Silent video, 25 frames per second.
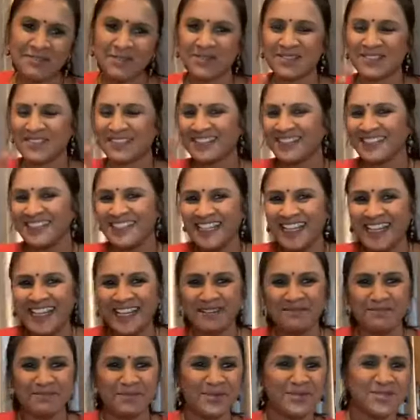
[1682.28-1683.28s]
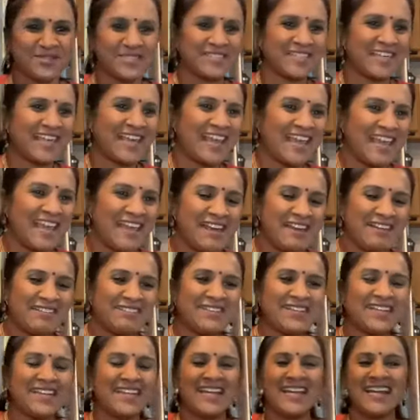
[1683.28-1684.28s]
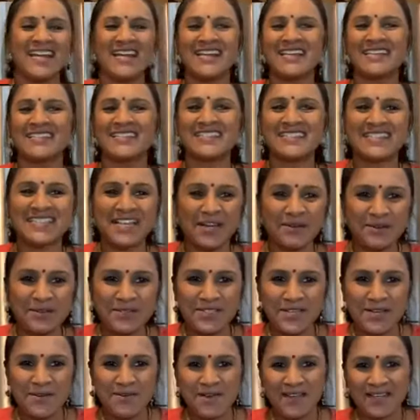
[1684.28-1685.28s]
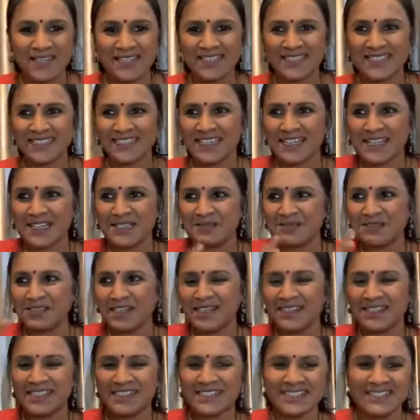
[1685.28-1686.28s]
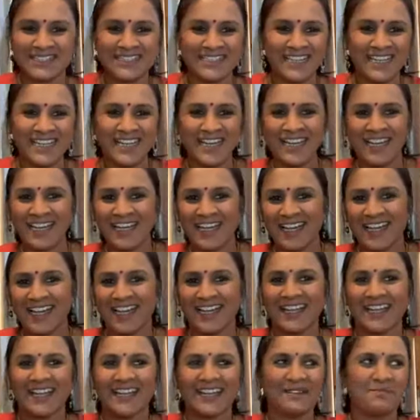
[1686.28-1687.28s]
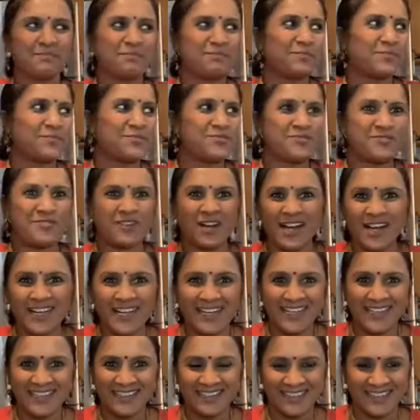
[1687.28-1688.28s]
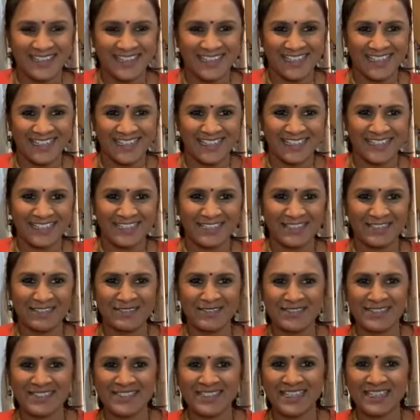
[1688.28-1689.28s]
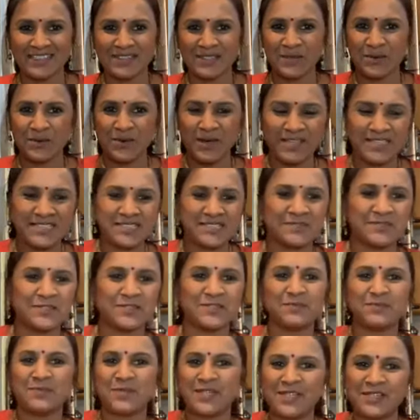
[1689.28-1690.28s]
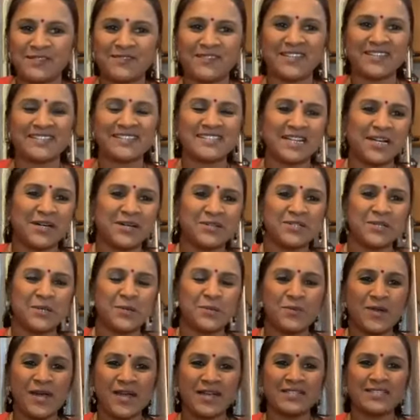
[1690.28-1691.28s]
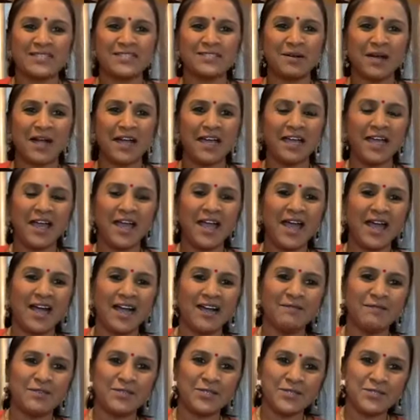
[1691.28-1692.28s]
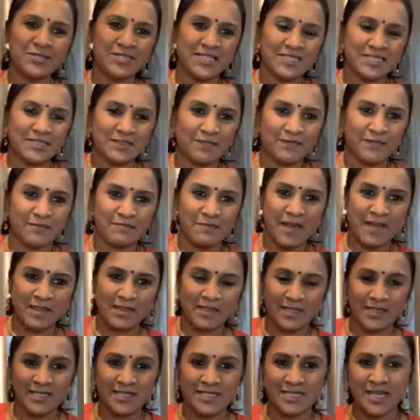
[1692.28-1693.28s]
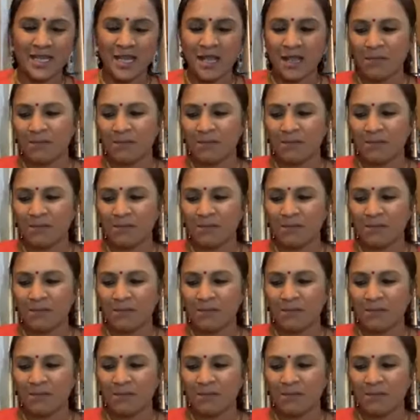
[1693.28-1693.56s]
most light, most airy sourdough. And it's kind of like this pride thing, you know, it's like the quest for the perfect sourdough bread. So I've been using different methods,